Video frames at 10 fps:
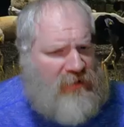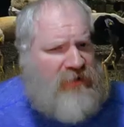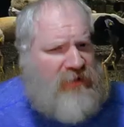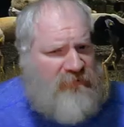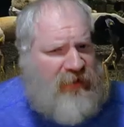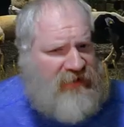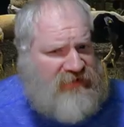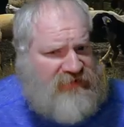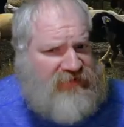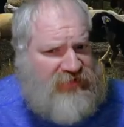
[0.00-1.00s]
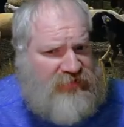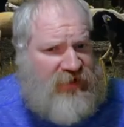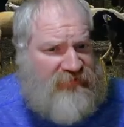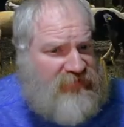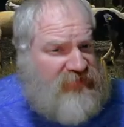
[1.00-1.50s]
come back to see you
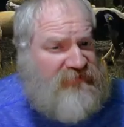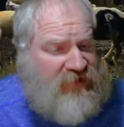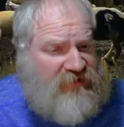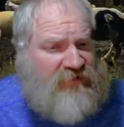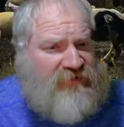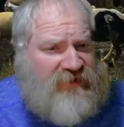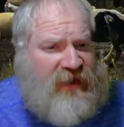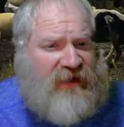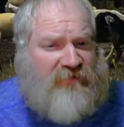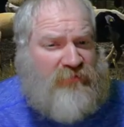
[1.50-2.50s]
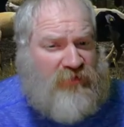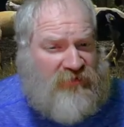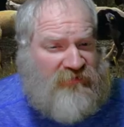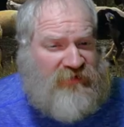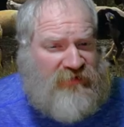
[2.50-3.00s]
after you've done all that and
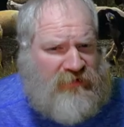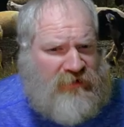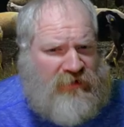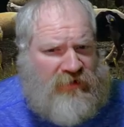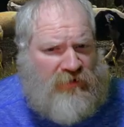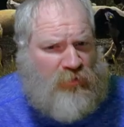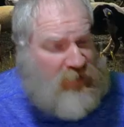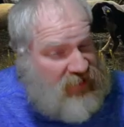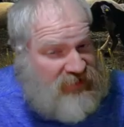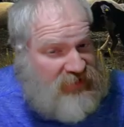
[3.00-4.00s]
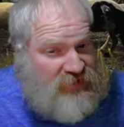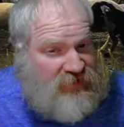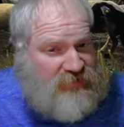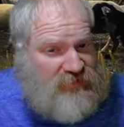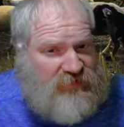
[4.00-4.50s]
moved. When I
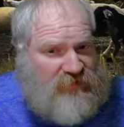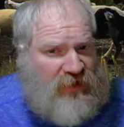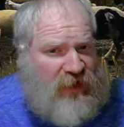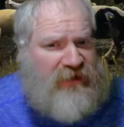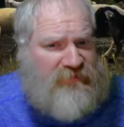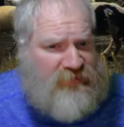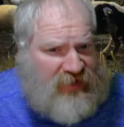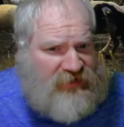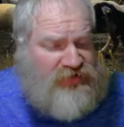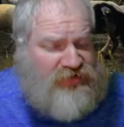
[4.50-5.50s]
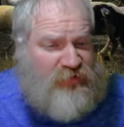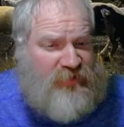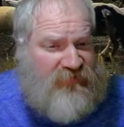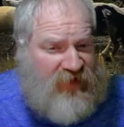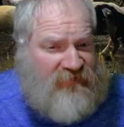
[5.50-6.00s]
do, I expect you to
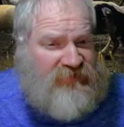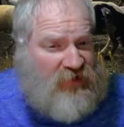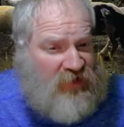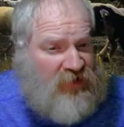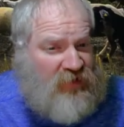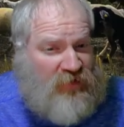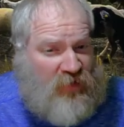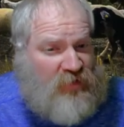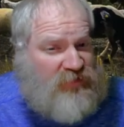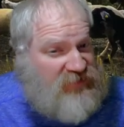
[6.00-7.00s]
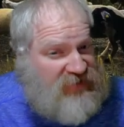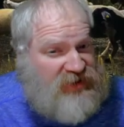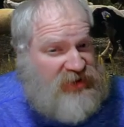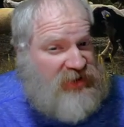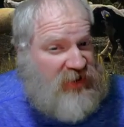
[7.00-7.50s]
revive the good old
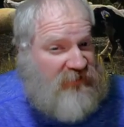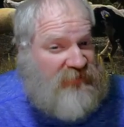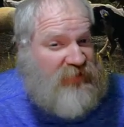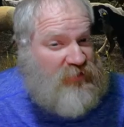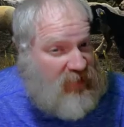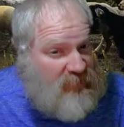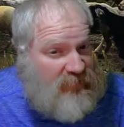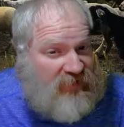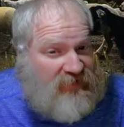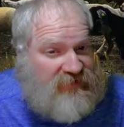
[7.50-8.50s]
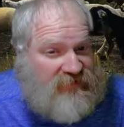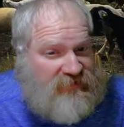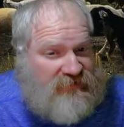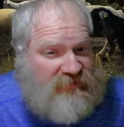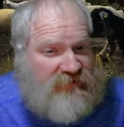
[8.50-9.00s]
tradition of your grandpa's,
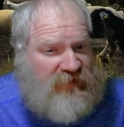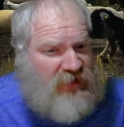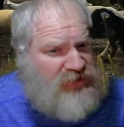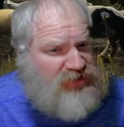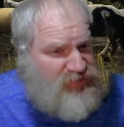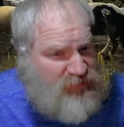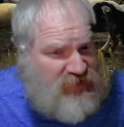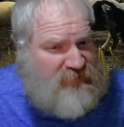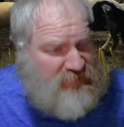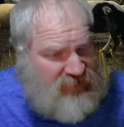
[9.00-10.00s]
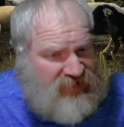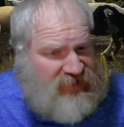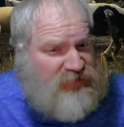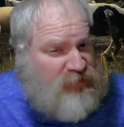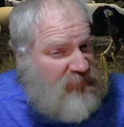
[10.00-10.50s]
treating
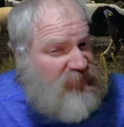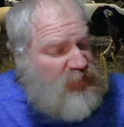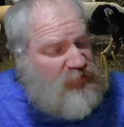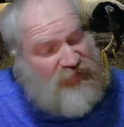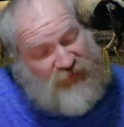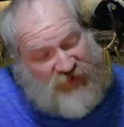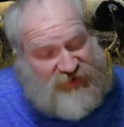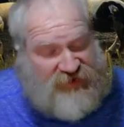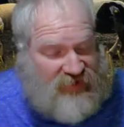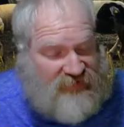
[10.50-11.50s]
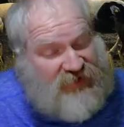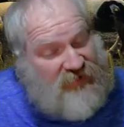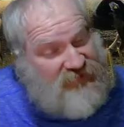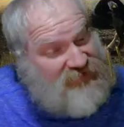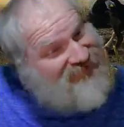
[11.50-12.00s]
me to a few fresh lamb chops.